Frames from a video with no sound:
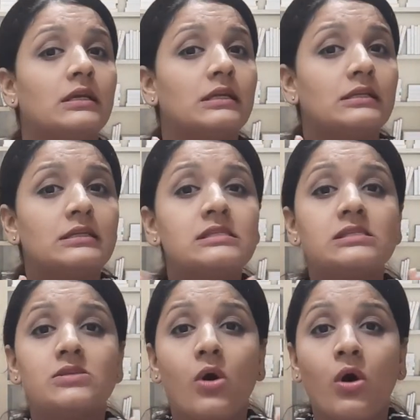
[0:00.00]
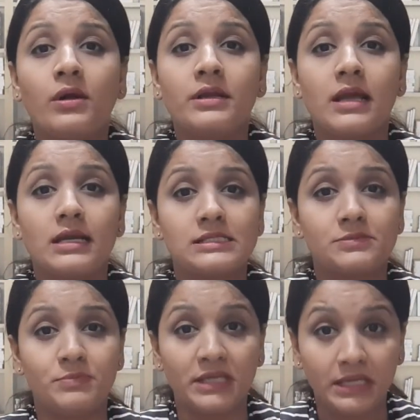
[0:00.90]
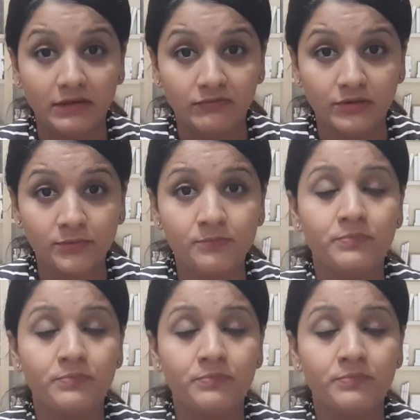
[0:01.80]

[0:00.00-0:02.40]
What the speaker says: disorganized behavior.